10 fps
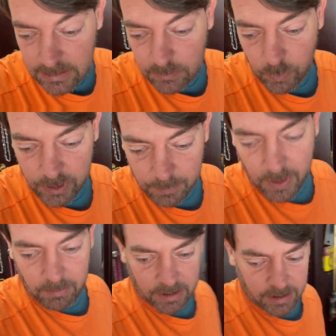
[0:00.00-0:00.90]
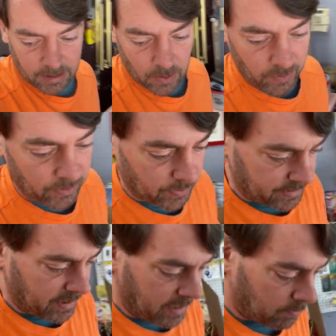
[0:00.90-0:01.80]
we are probably gonna go into a
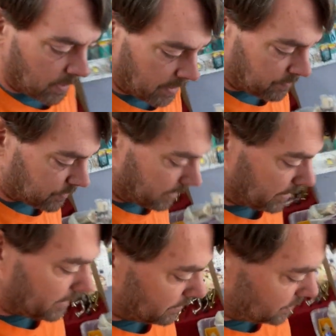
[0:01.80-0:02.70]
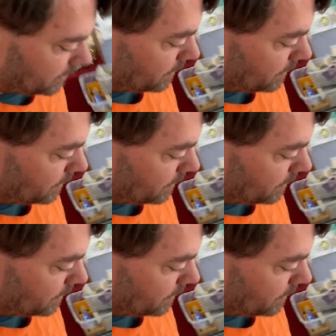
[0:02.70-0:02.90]
time lapse right now just to